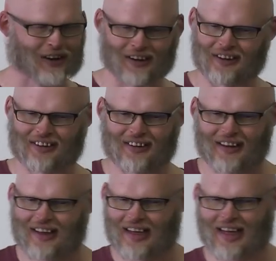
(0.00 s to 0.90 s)
learners
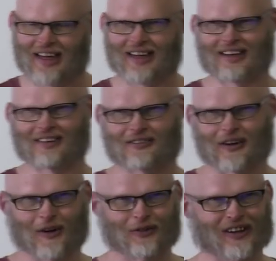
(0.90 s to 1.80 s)

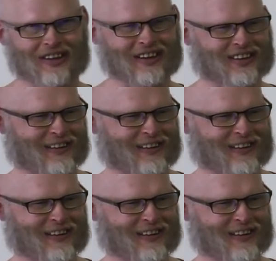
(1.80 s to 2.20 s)
very often at these